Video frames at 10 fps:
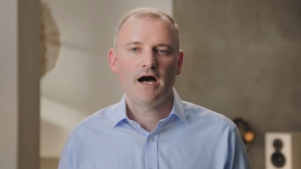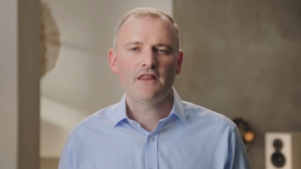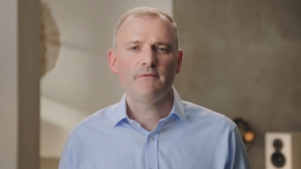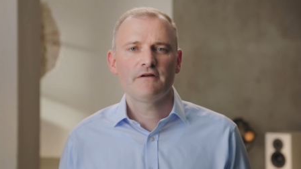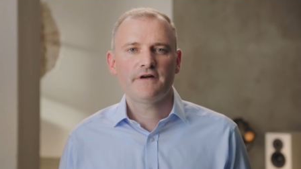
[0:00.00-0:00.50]

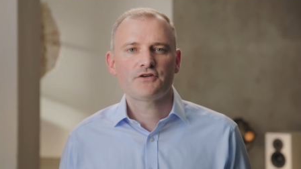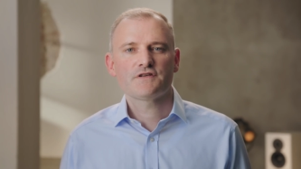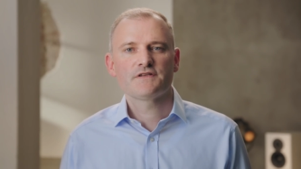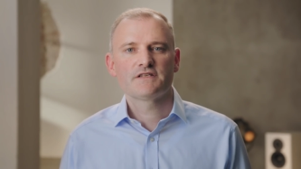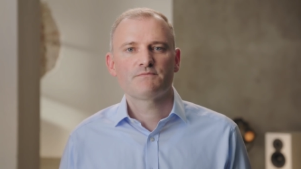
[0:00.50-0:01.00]
Other
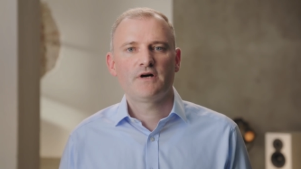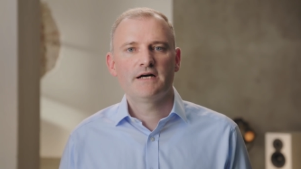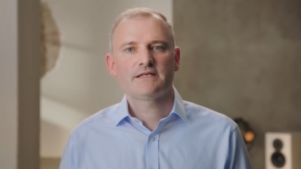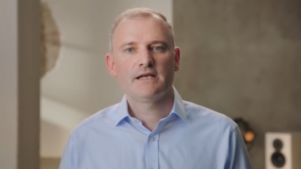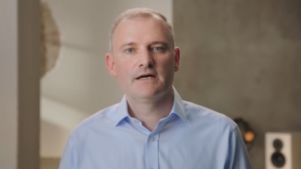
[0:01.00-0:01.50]
manufacturers in this
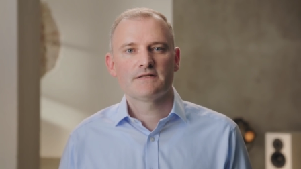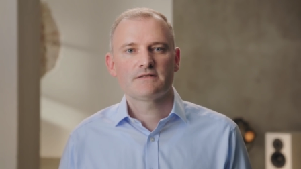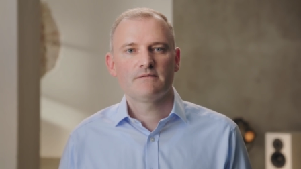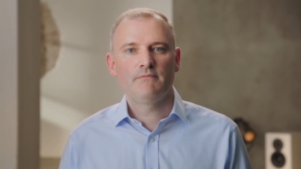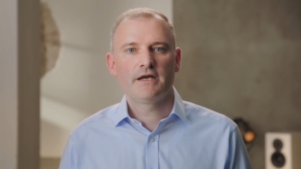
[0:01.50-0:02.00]
price class
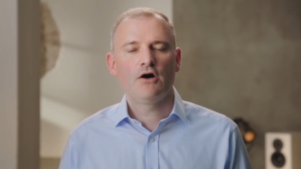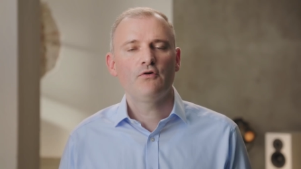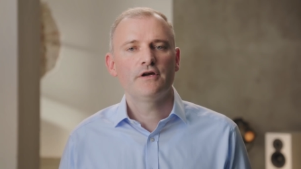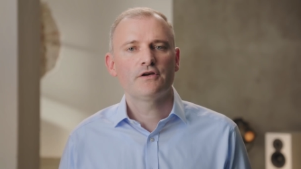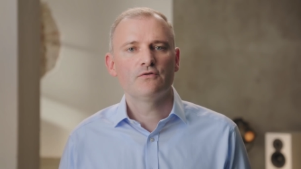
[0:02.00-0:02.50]
might
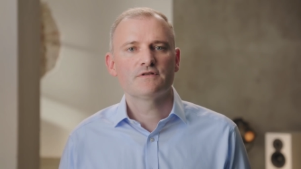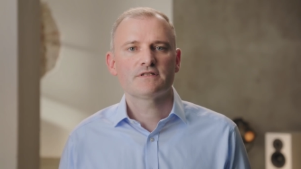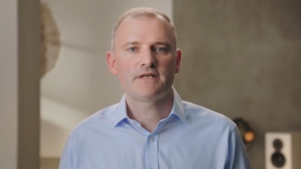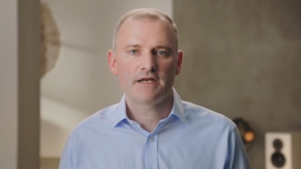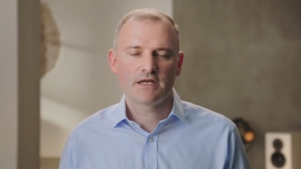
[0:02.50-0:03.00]
only include
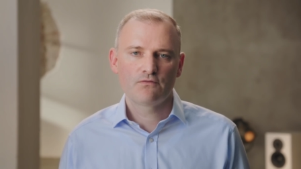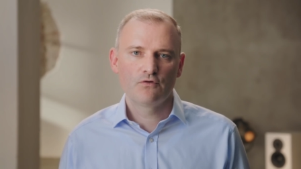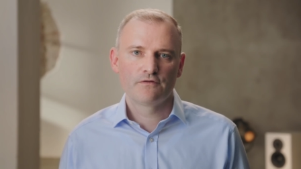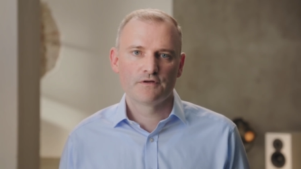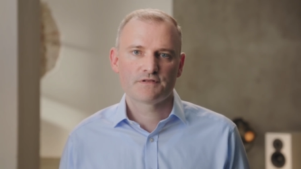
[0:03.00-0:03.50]
standard
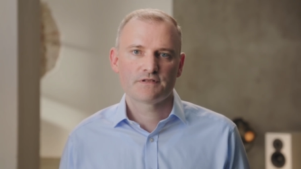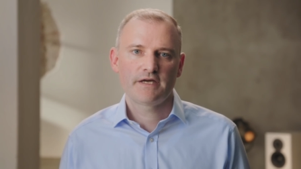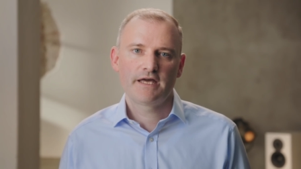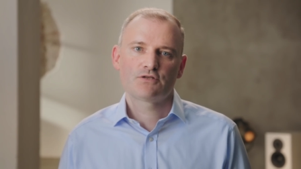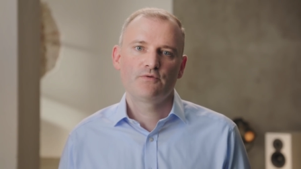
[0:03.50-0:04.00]
woofers
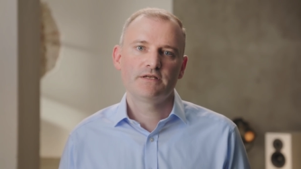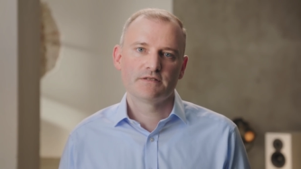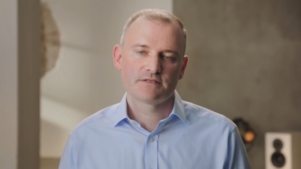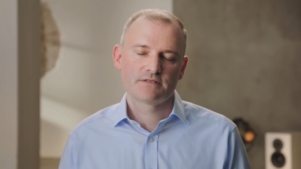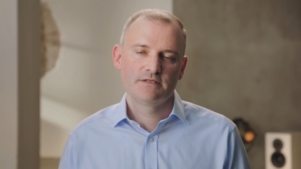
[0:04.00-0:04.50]
and
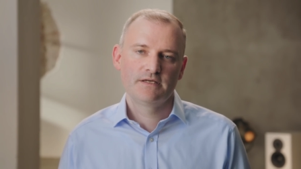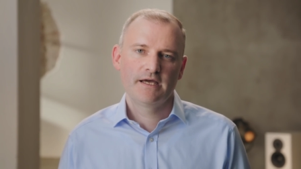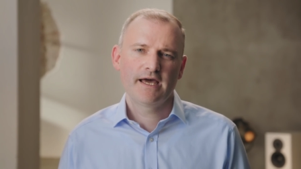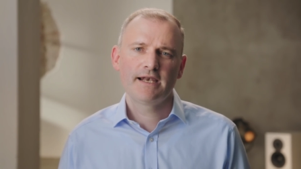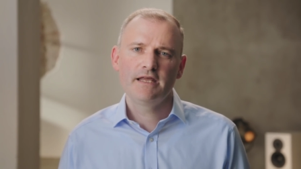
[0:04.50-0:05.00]
tweeters,
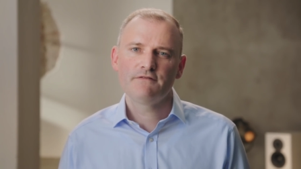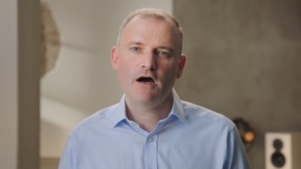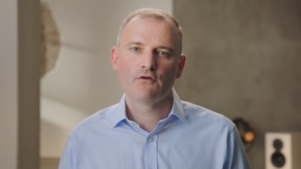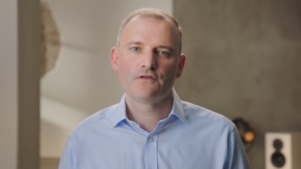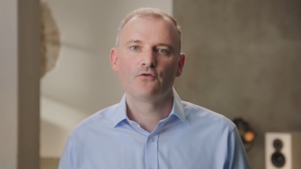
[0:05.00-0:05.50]
and leave
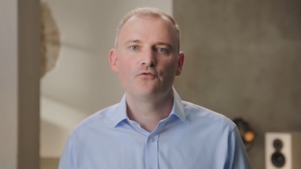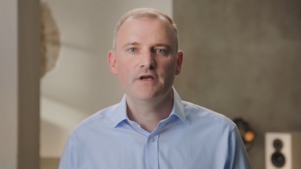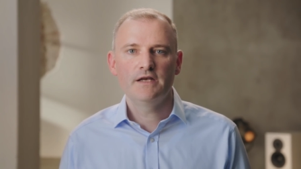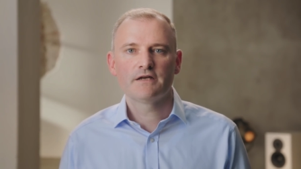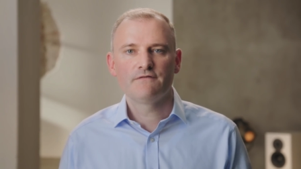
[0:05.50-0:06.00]
out the
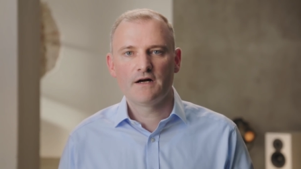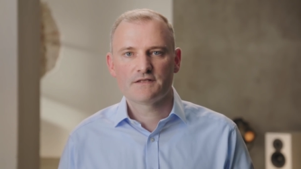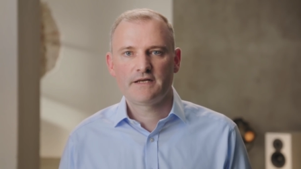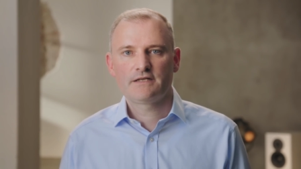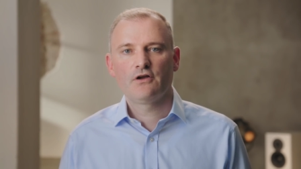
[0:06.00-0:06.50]
really
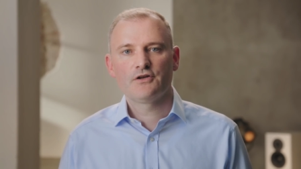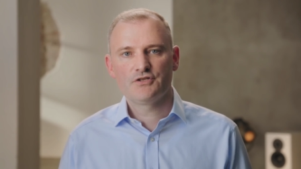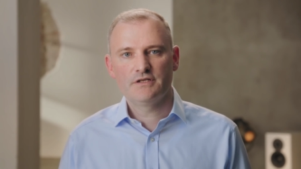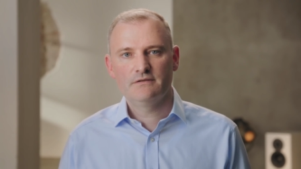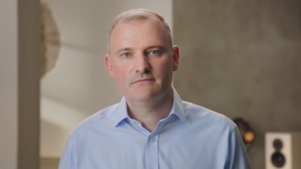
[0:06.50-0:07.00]
advanced
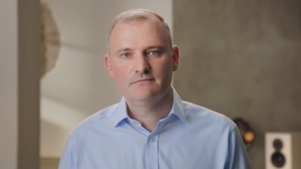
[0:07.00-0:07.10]
technology.